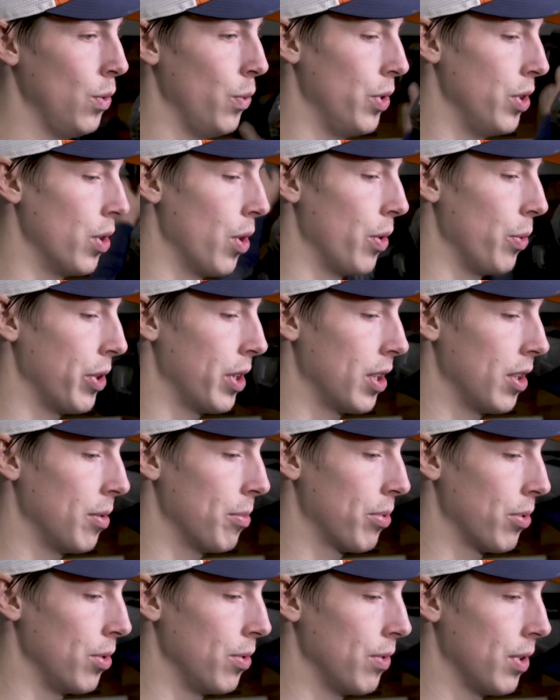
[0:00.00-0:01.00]
We know we can
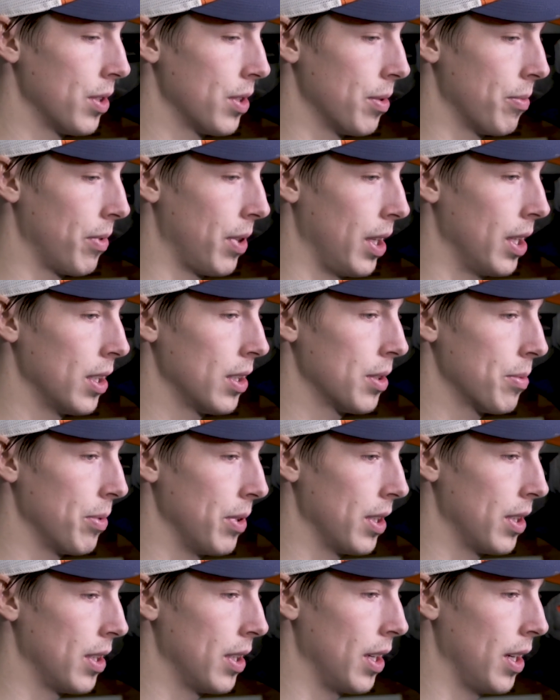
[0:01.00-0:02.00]
improve on some things,
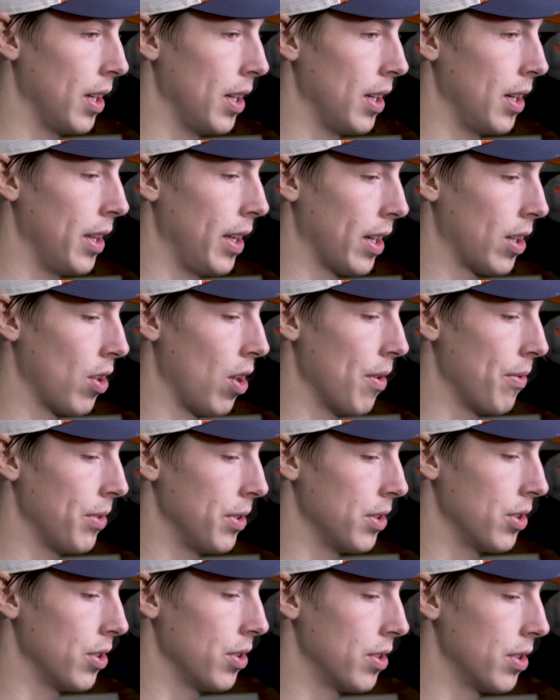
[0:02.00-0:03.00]
but that
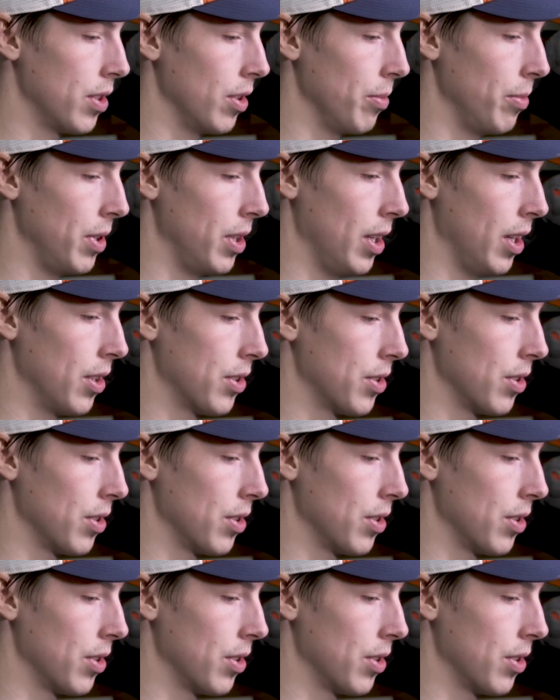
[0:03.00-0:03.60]
confidence should still be there,